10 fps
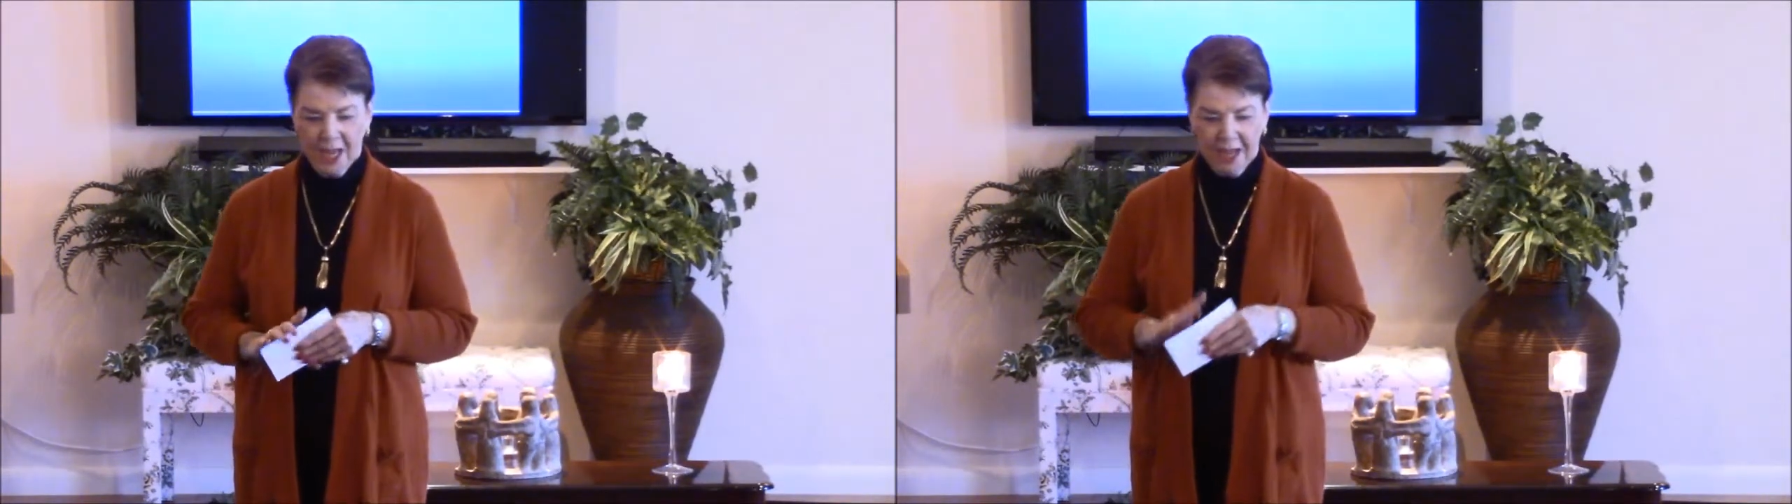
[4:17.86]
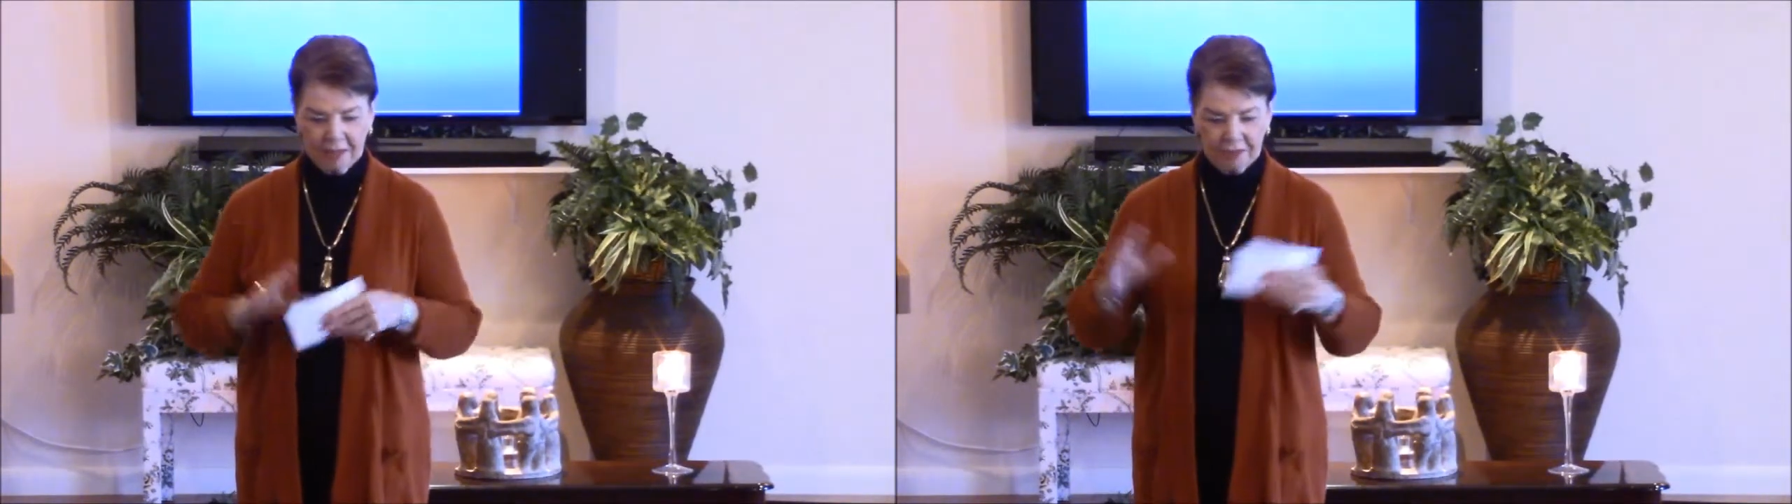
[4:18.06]

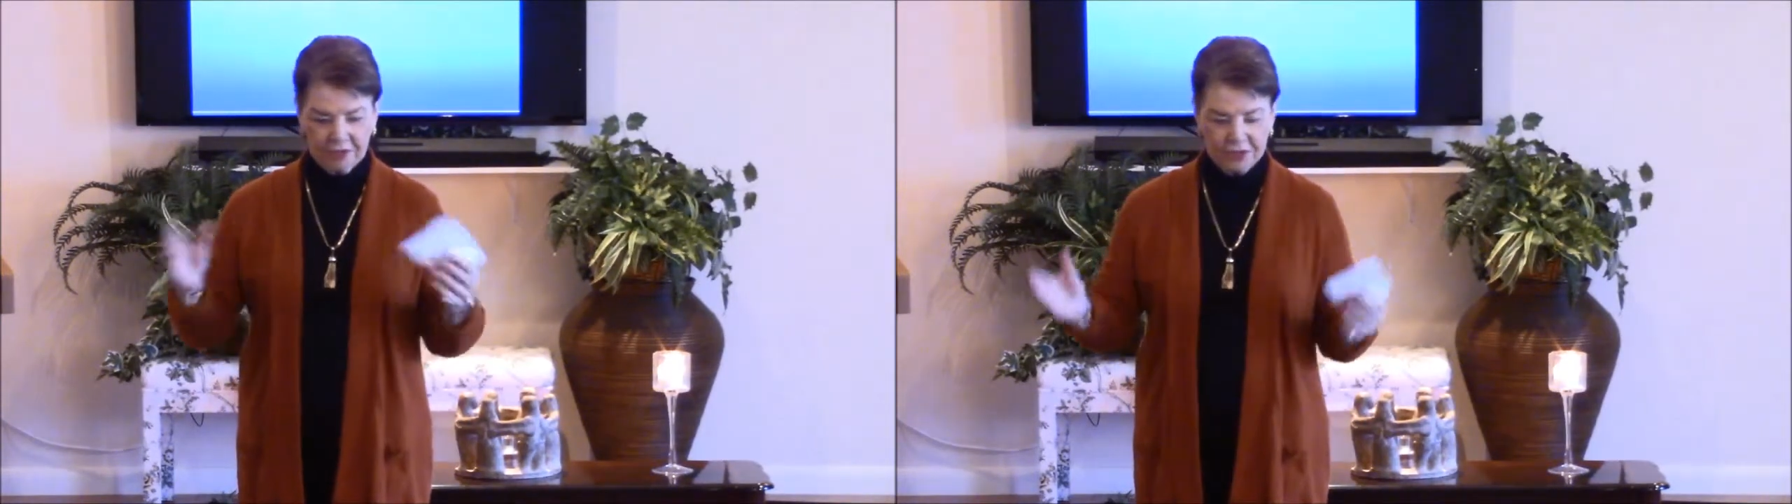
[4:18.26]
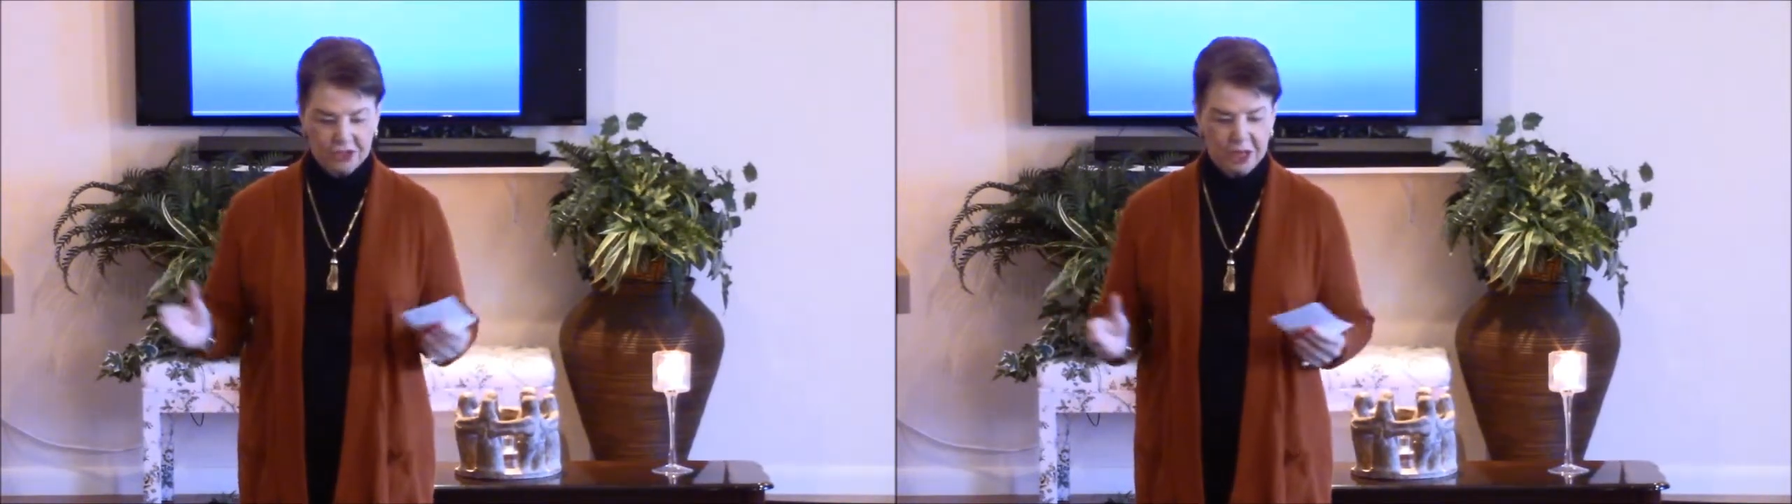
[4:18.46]
And the
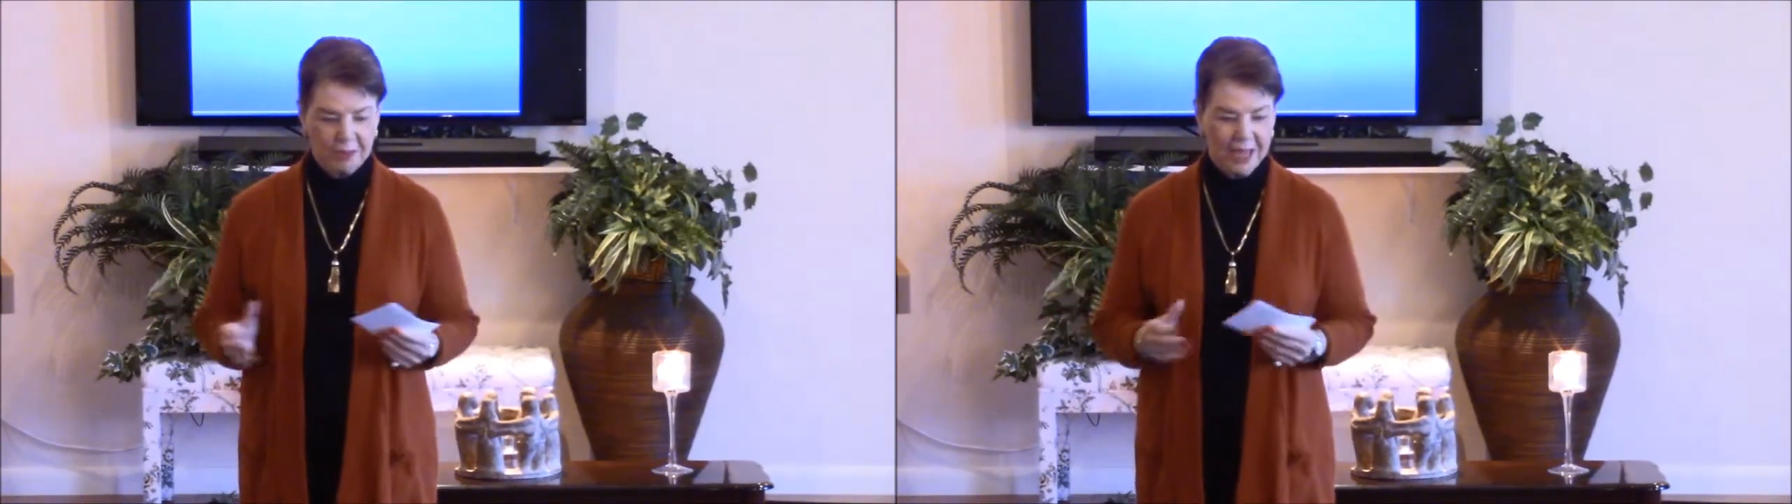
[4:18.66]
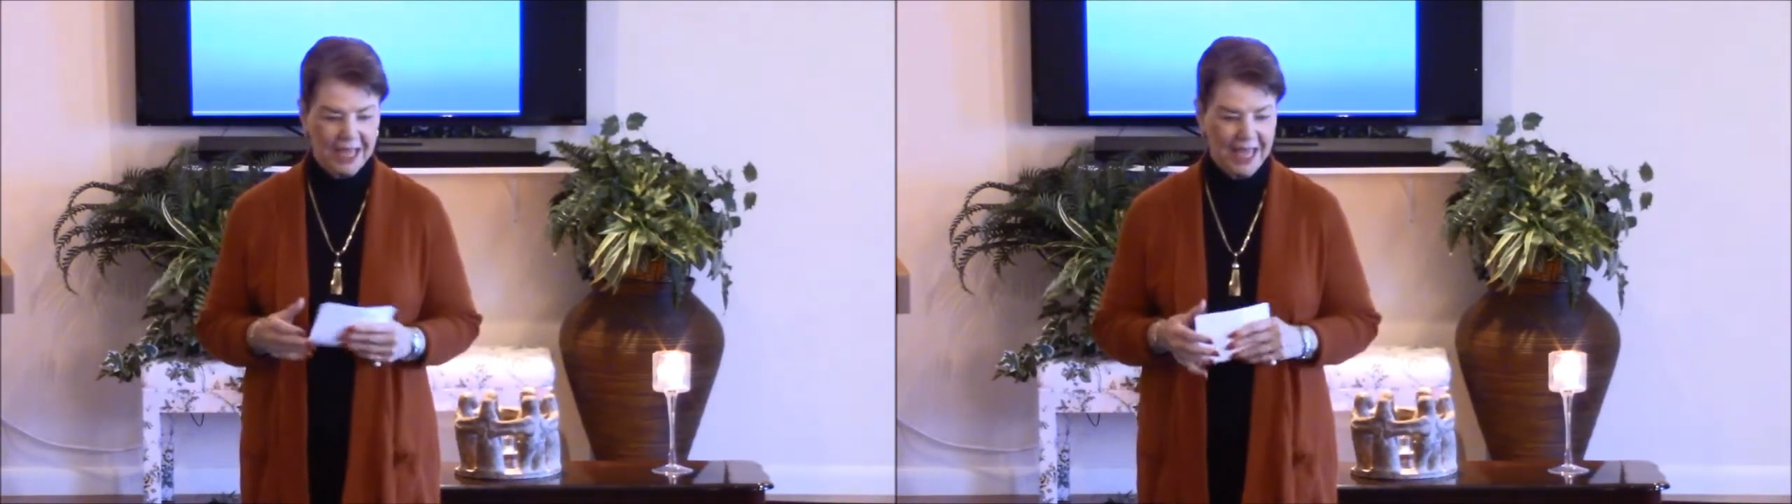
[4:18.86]
first
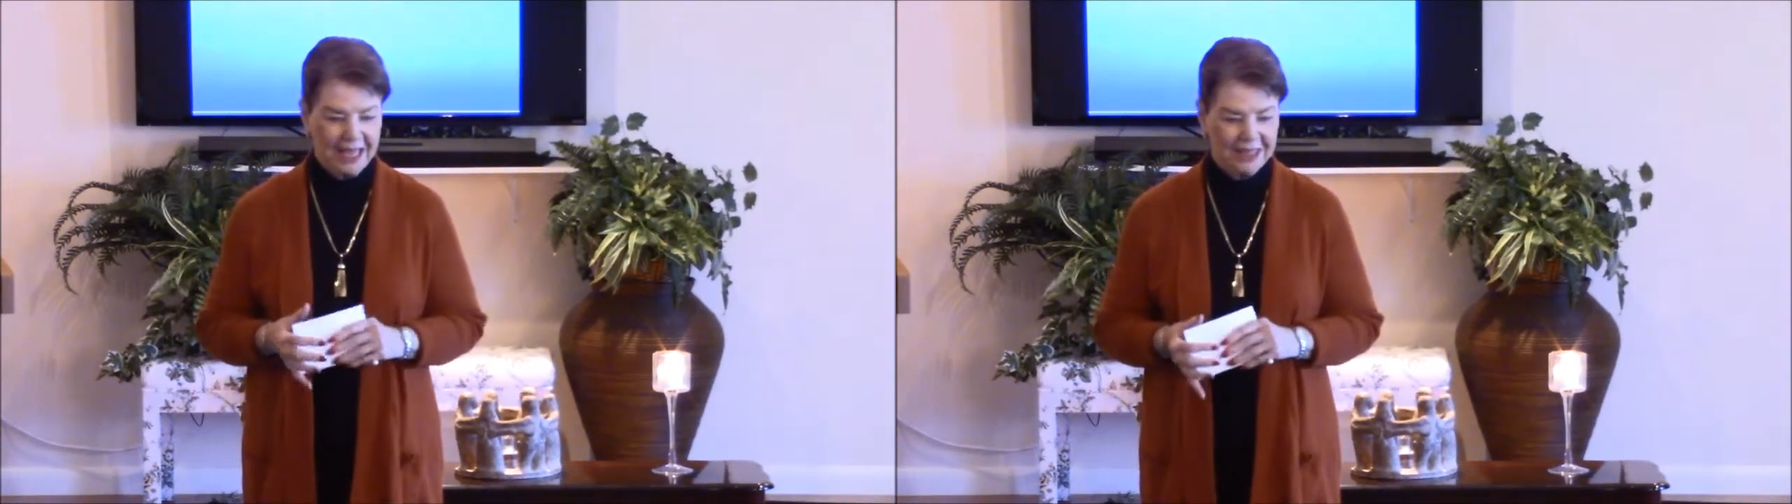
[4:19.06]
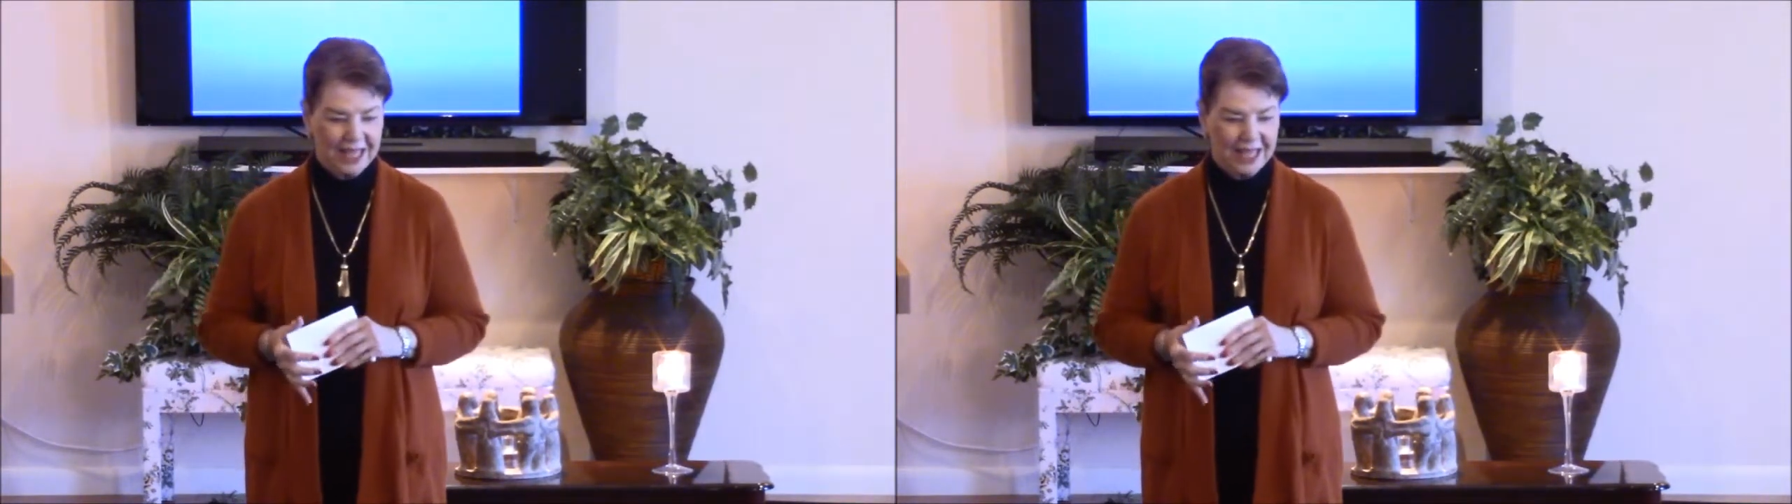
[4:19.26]
time I had